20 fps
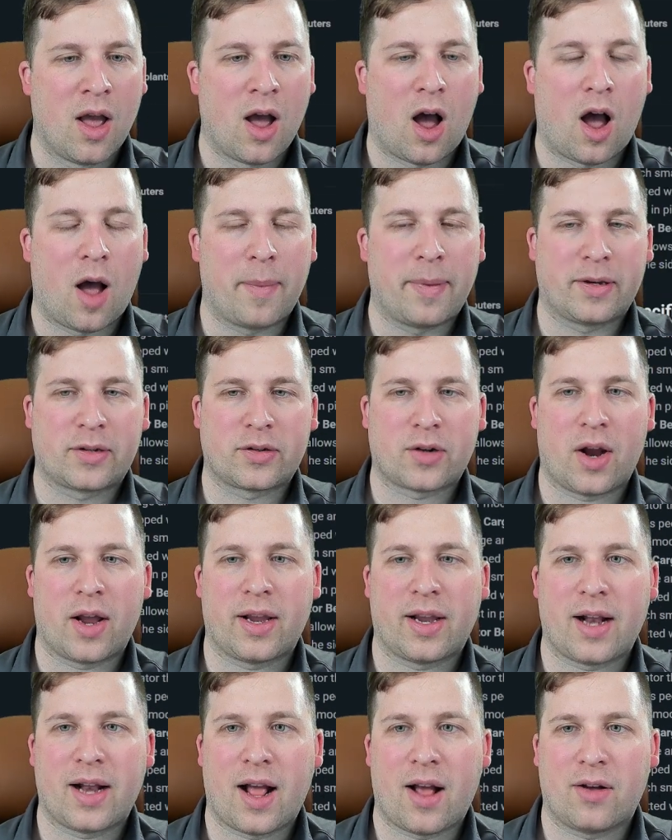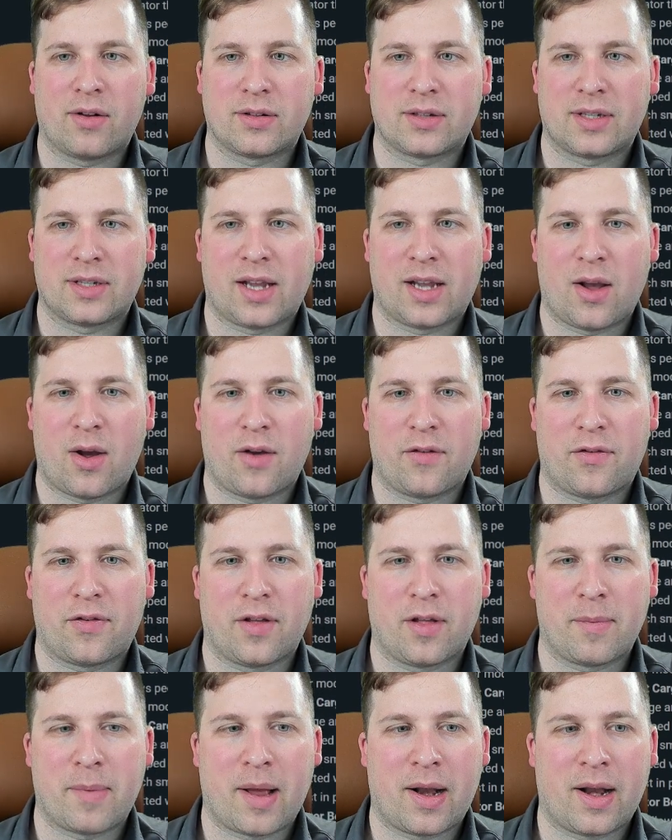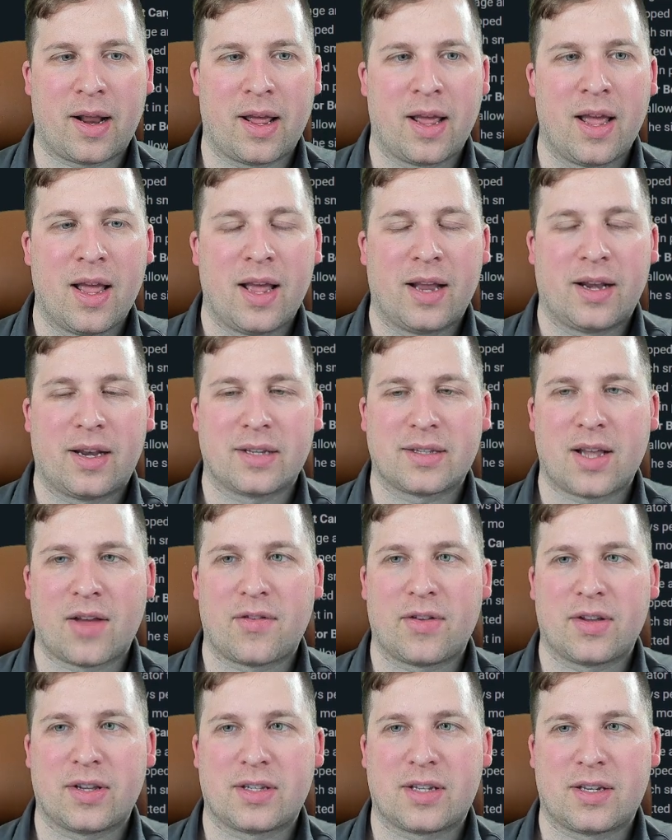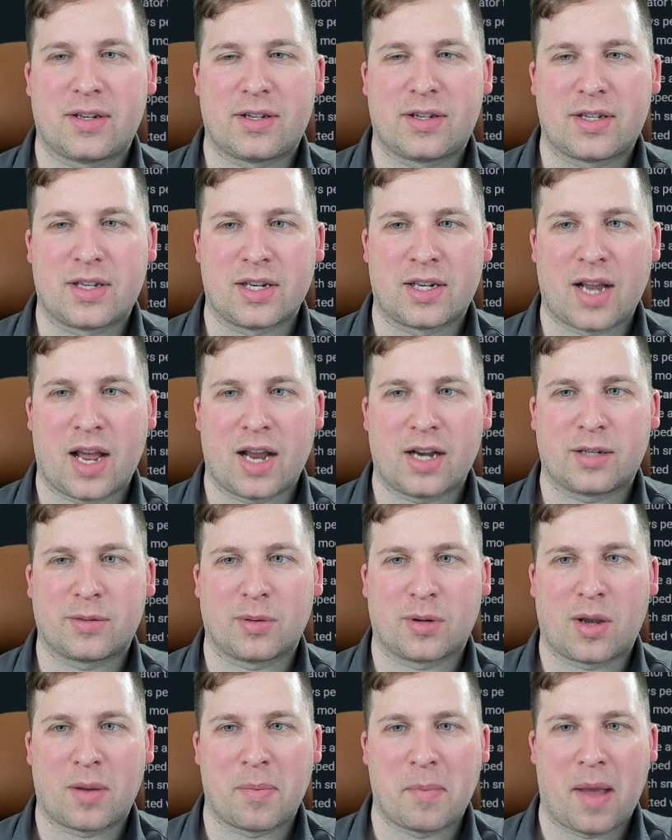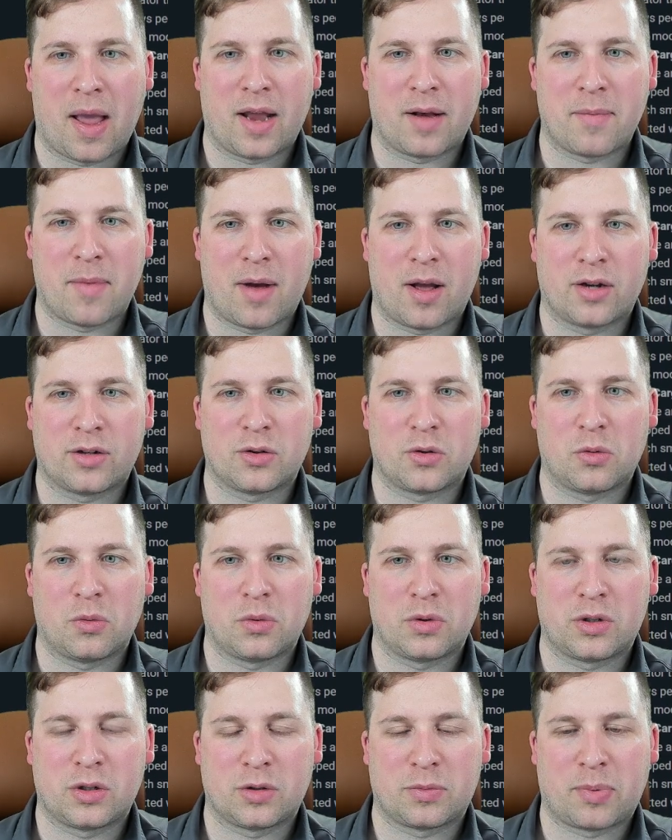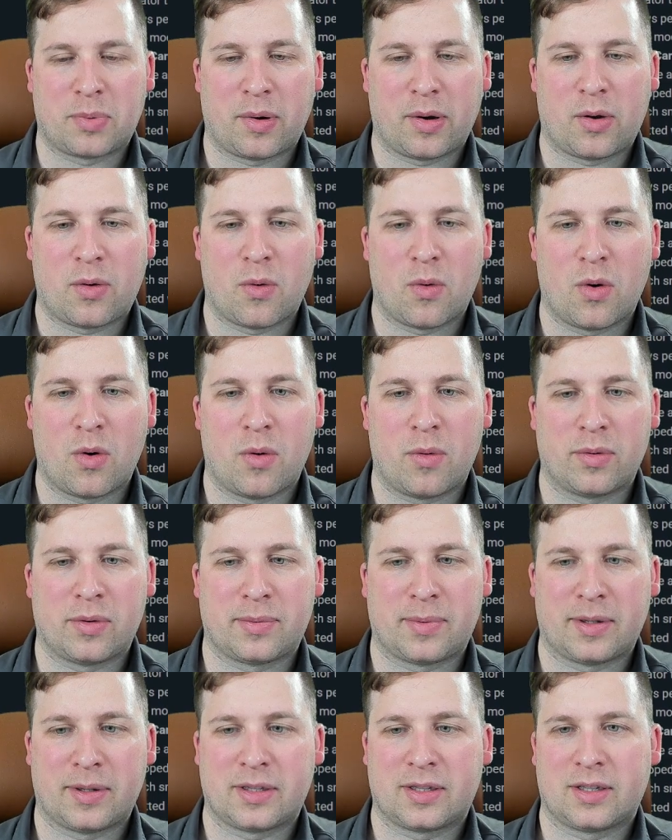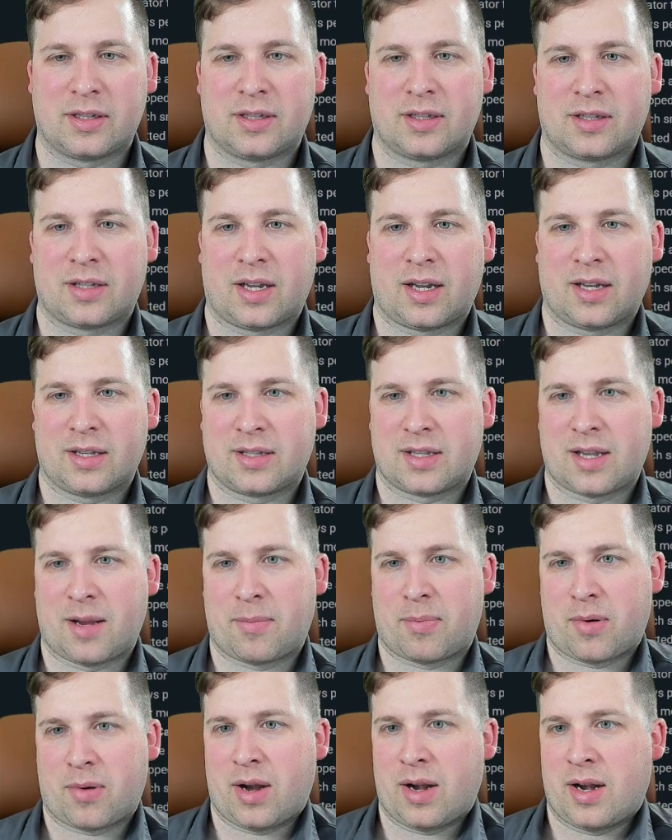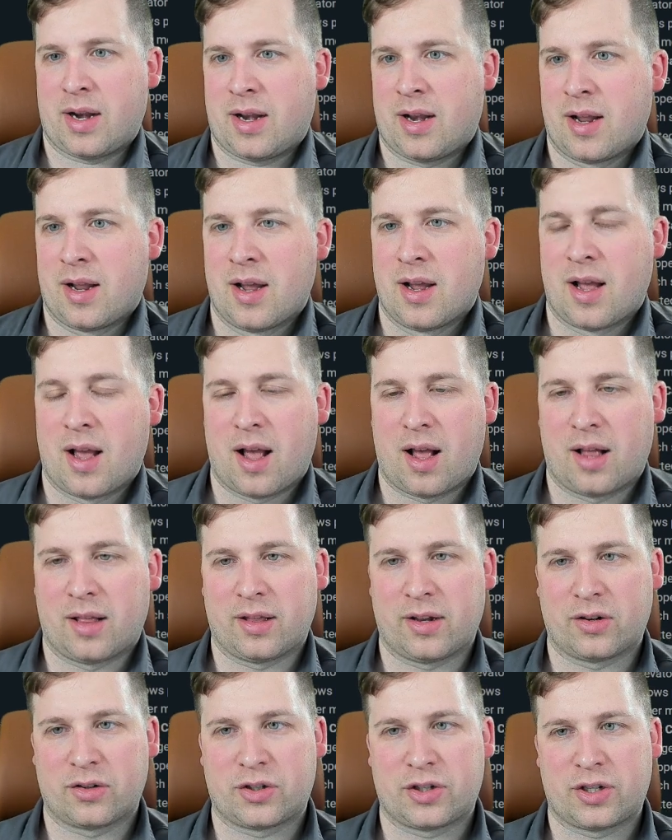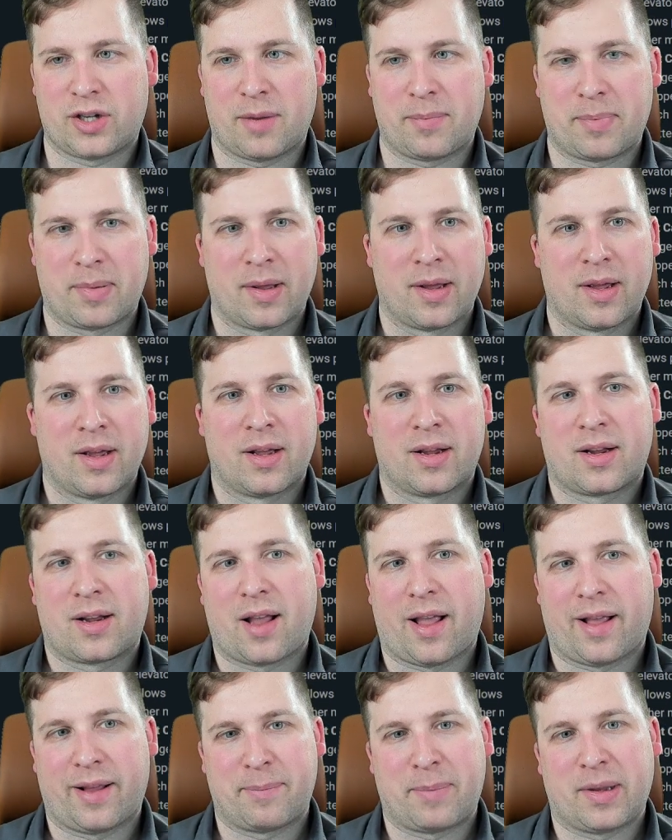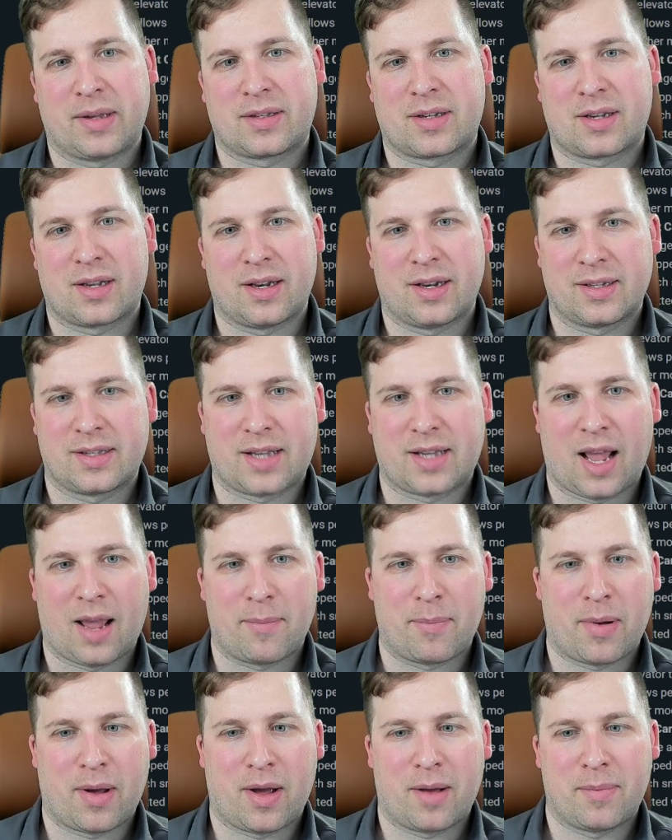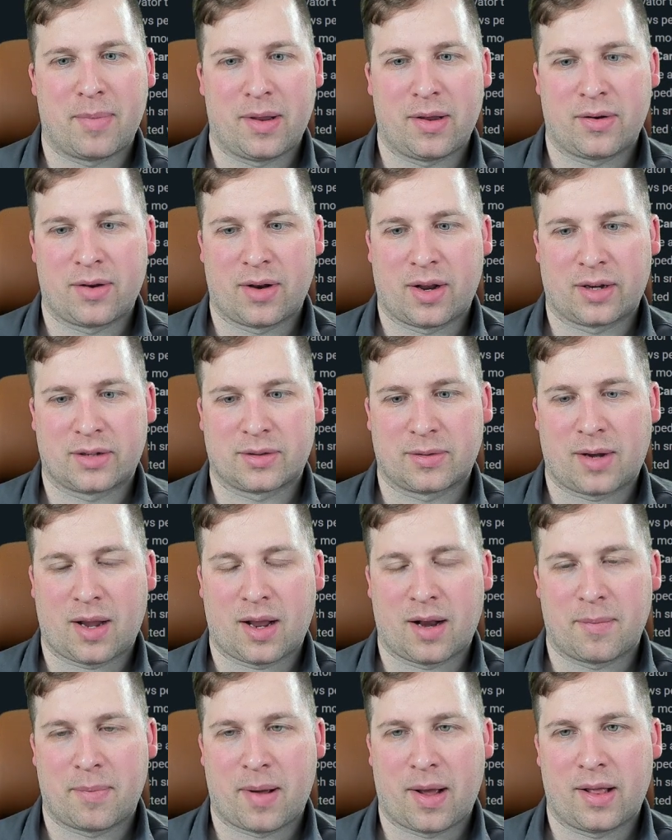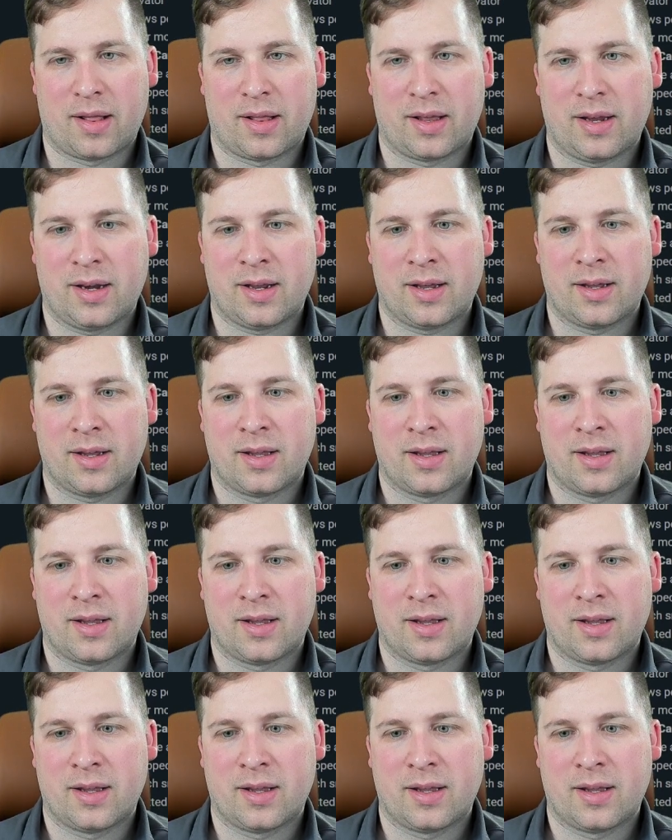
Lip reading: I'll be trying it out, seeing how I feel about it. It does have this detachable command module, which is pretty cool, which is basically just like a separated little ship, basically an escape pod, but you can actually kind of pilot it.